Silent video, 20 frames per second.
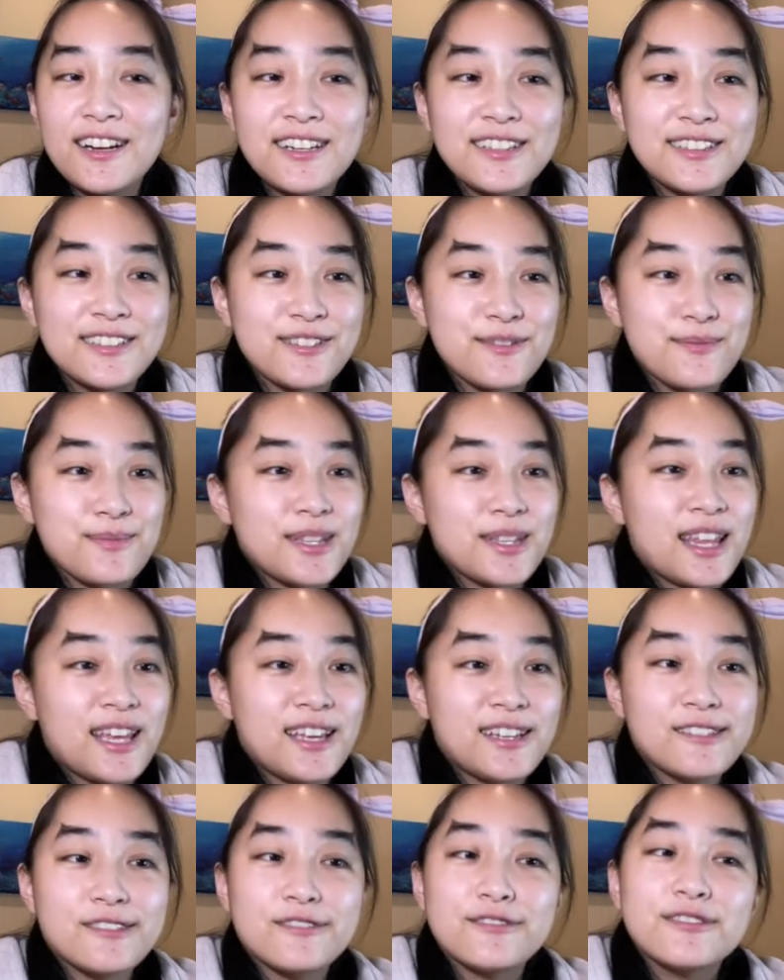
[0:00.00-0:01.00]
It's gonna be like,
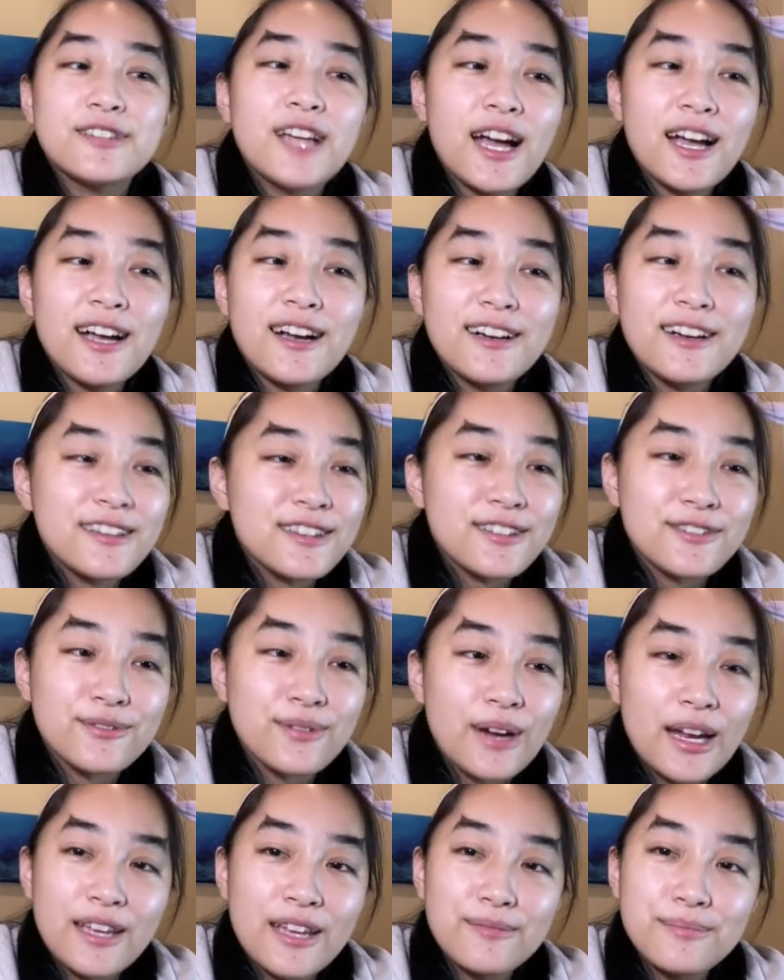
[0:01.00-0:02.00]
you're not on the
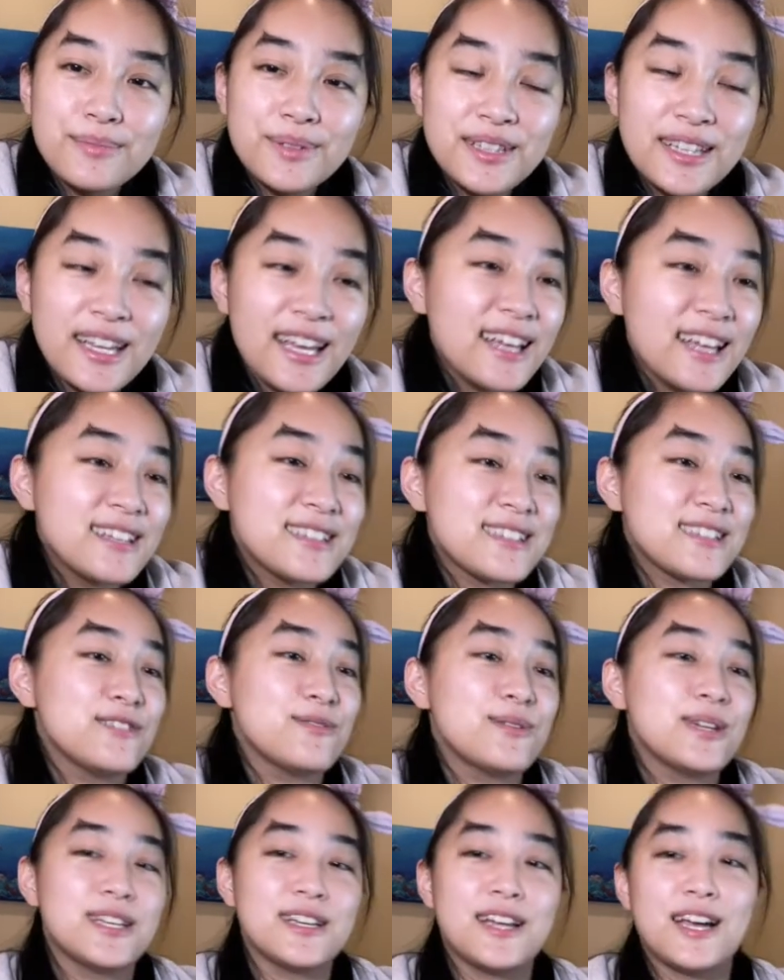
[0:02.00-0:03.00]
right place. You
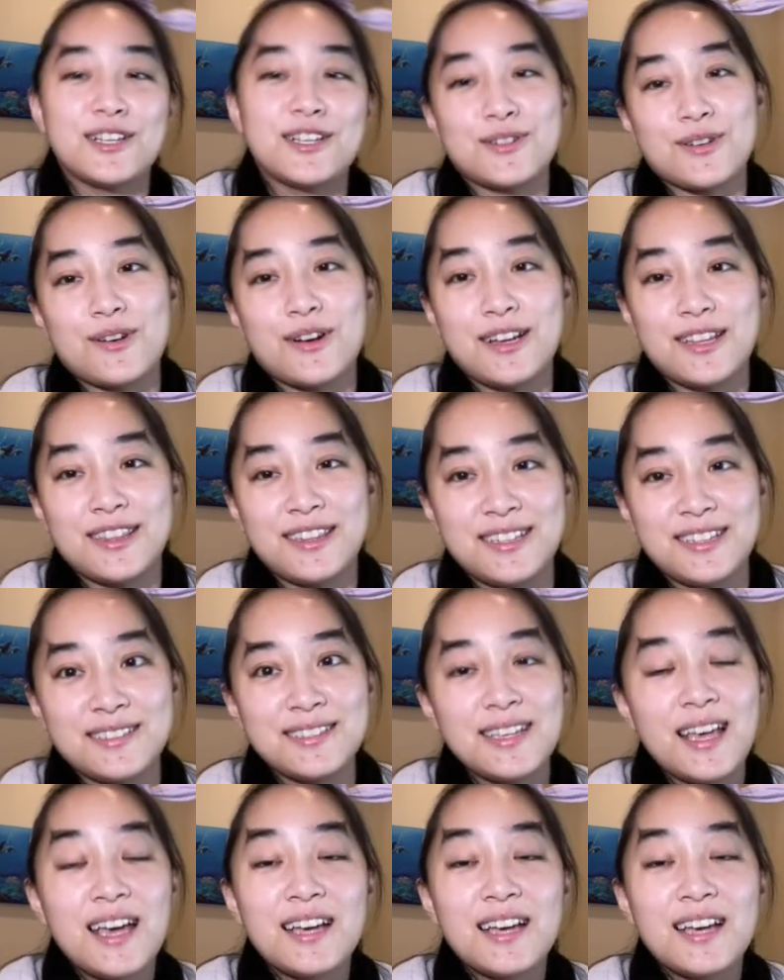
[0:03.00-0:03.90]
cannot draw on this.